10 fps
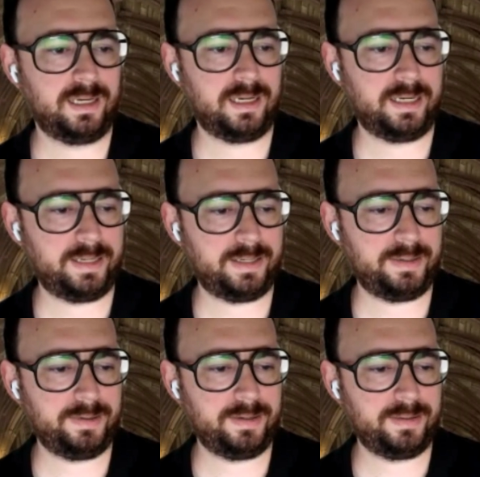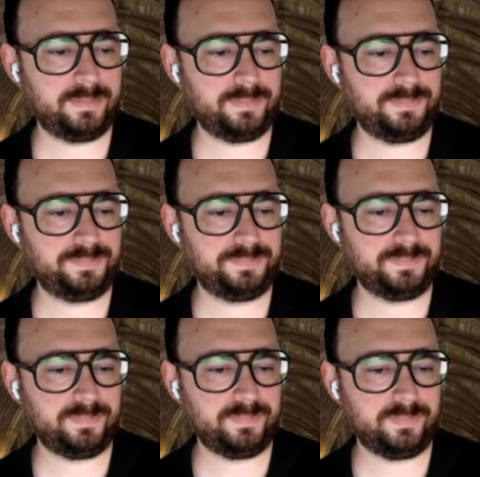Um,
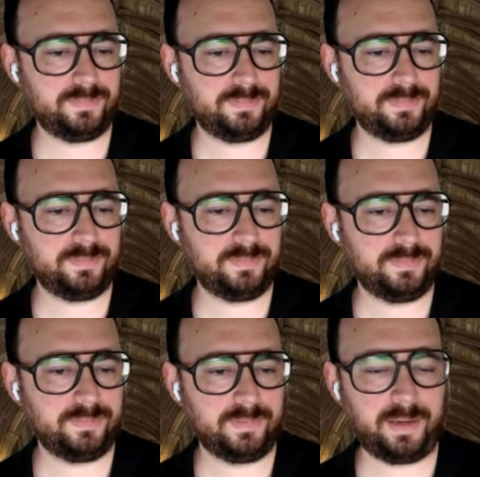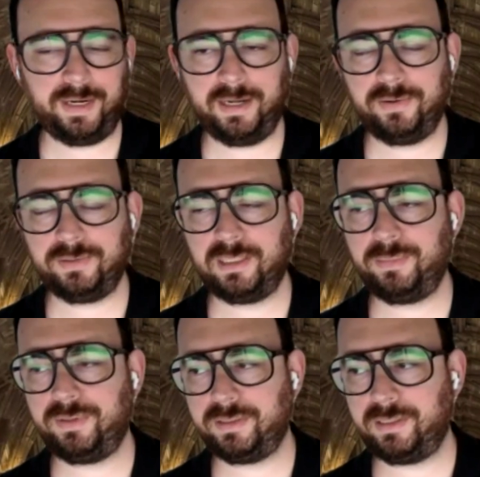I mean, I know some
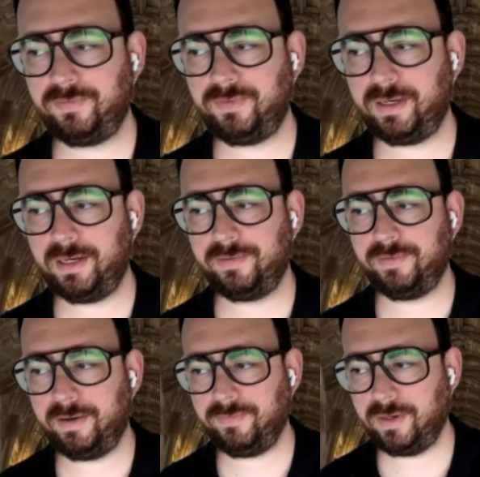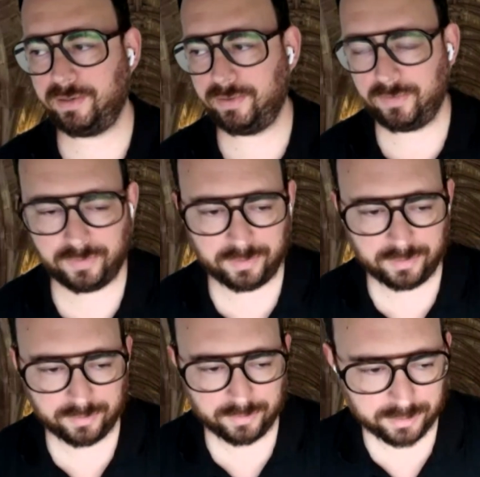of the stuff that I have gone
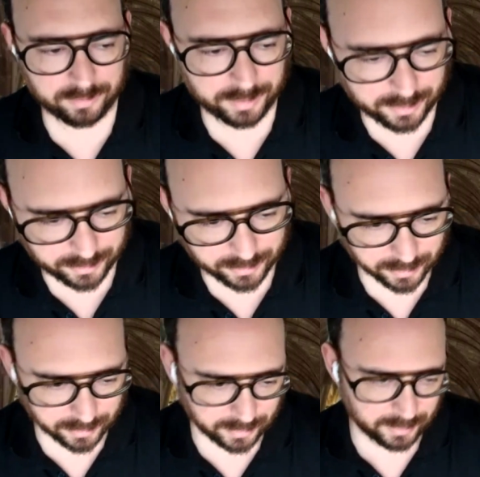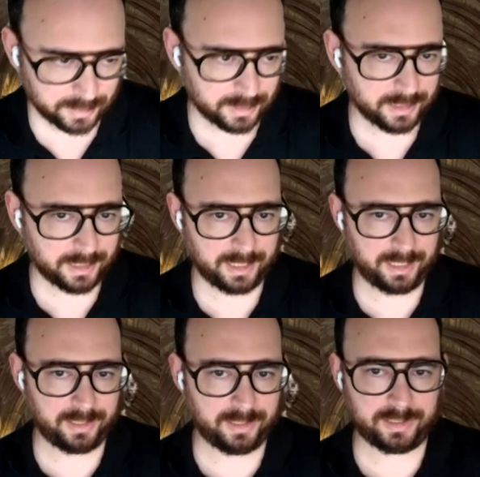over was a bit
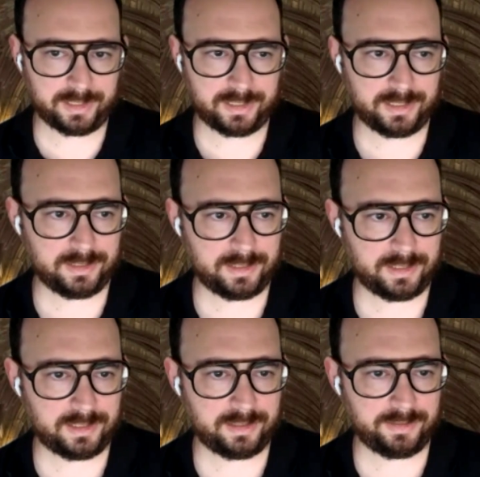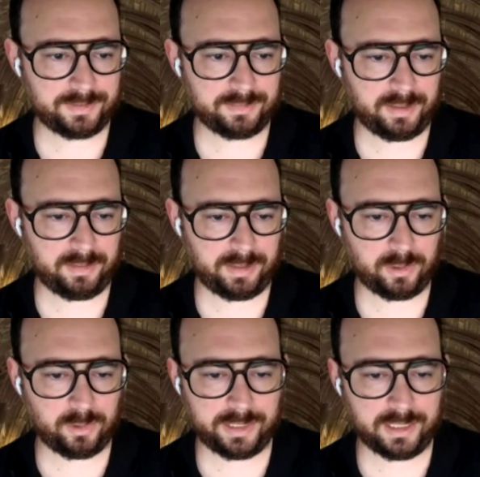chaotic at times and maybe
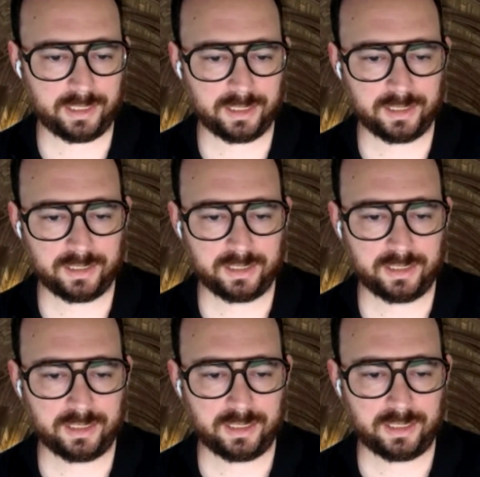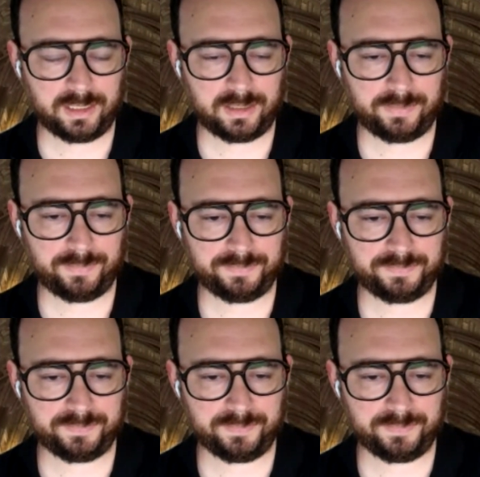quick. Um,